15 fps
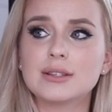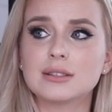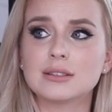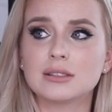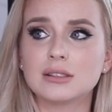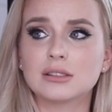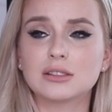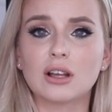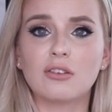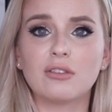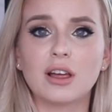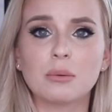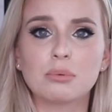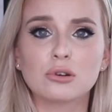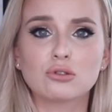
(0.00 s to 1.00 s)
wizards and stuff
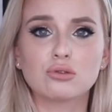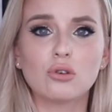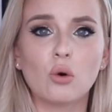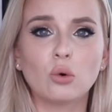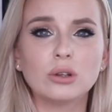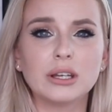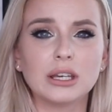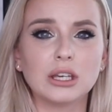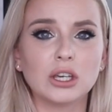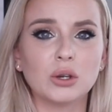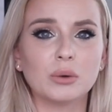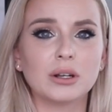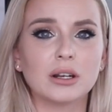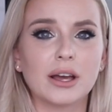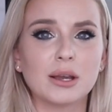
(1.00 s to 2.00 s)
like patrolling
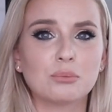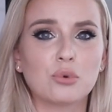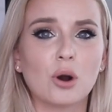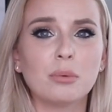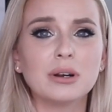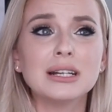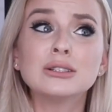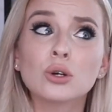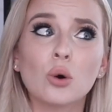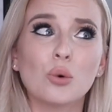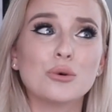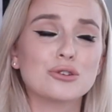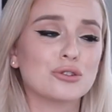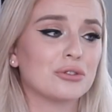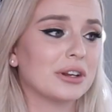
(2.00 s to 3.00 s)
you and like probably
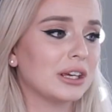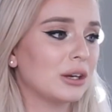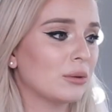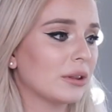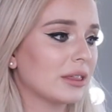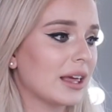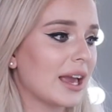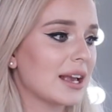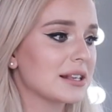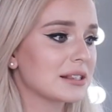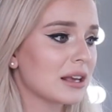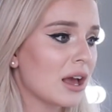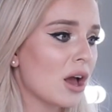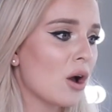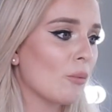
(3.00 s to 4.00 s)
torturing you and
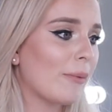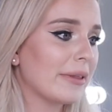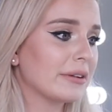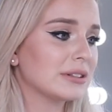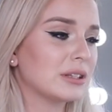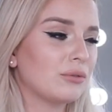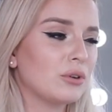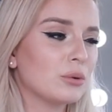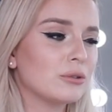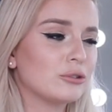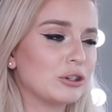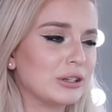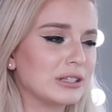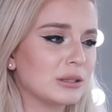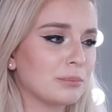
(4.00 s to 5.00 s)
things. Whereas if you were
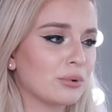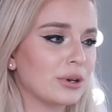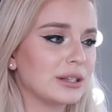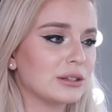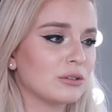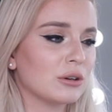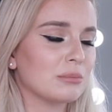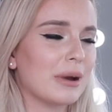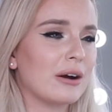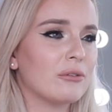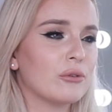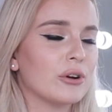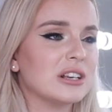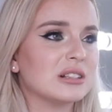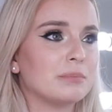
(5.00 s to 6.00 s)
just a prisoner in
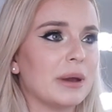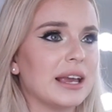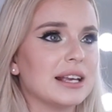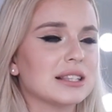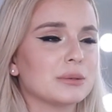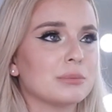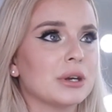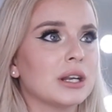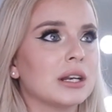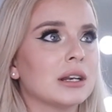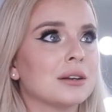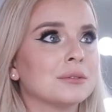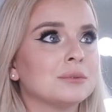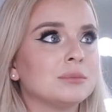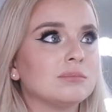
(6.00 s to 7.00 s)
Malfoy's
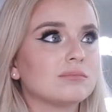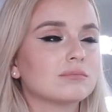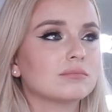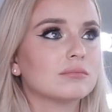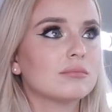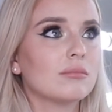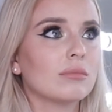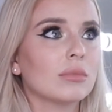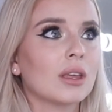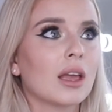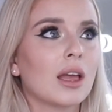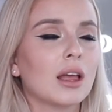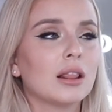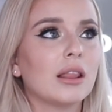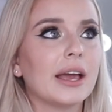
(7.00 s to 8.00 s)
basement,
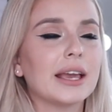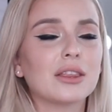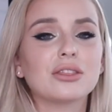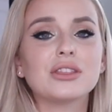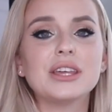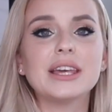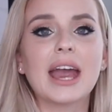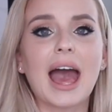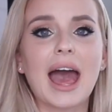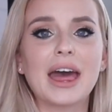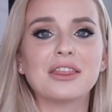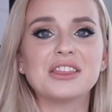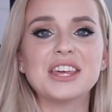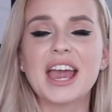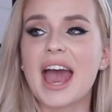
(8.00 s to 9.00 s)
like the
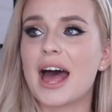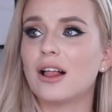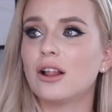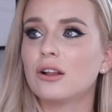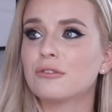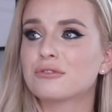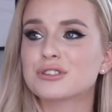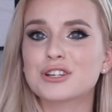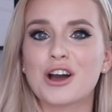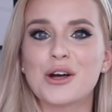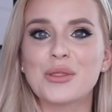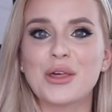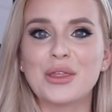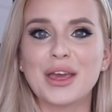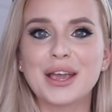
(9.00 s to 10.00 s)
elves,
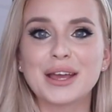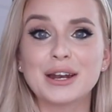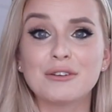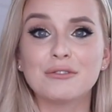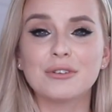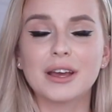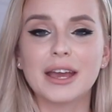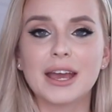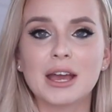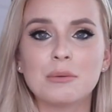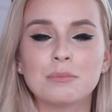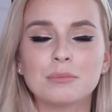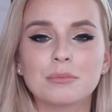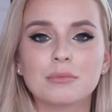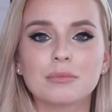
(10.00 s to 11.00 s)
can't they can
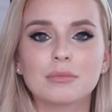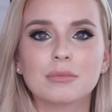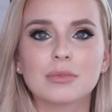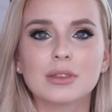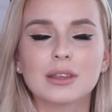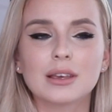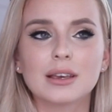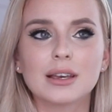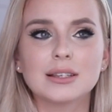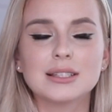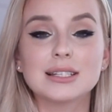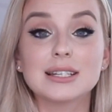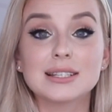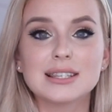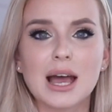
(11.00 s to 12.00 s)
have is
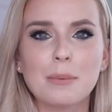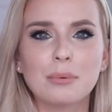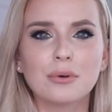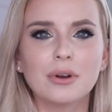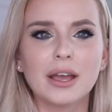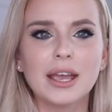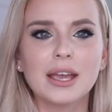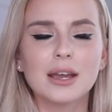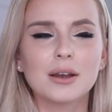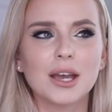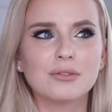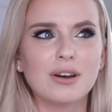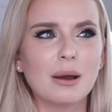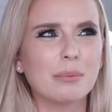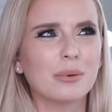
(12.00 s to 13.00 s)
it disapparate?
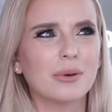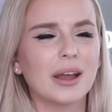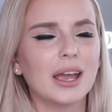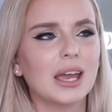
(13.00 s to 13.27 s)
Is that